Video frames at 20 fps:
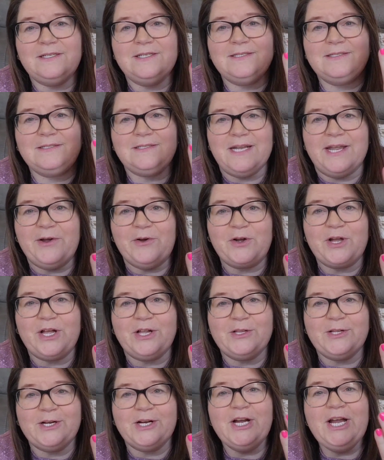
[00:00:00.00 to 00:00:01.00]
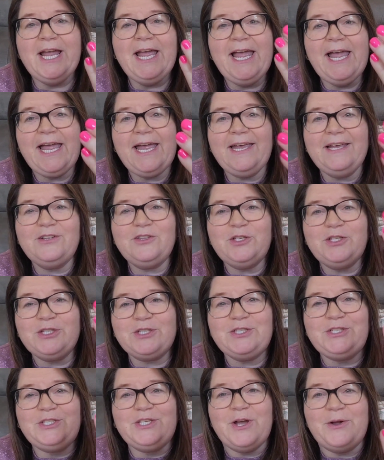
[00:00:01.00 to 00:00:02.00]
this nail color. It
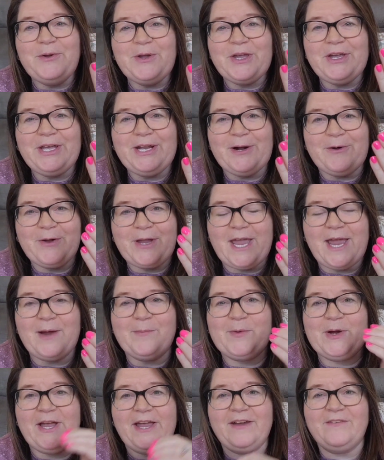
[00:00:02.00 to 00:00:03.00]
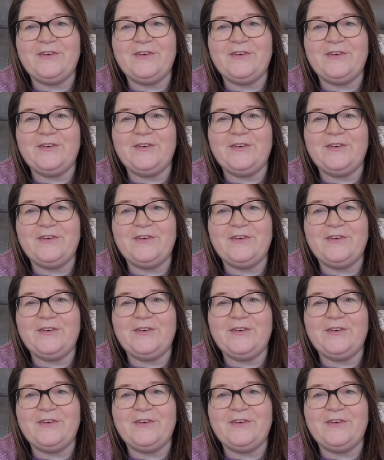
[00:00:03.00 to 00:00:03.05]
looks so good on camera.